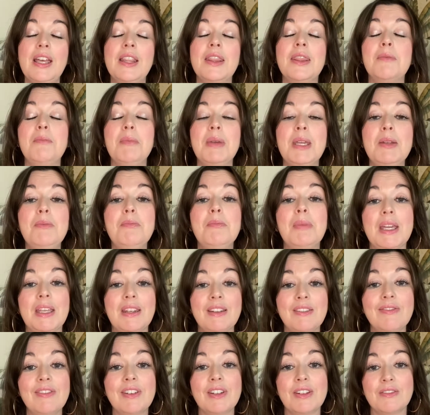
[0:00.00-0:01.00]
the main
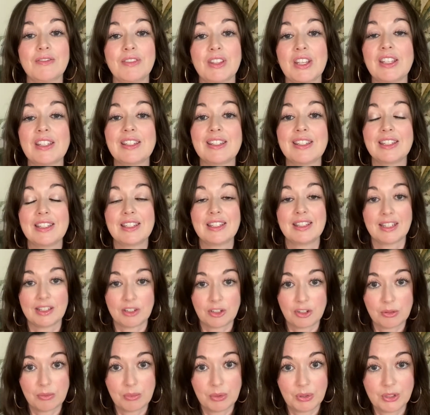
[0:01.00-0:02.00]
benefit of this is
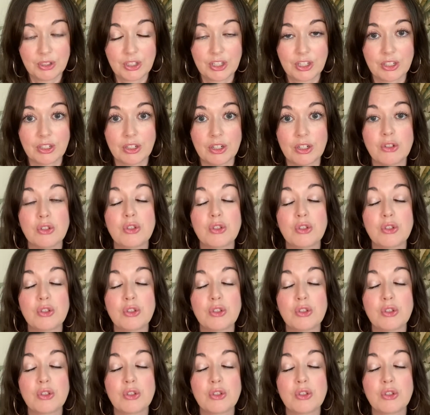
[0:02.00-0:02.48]
distribution.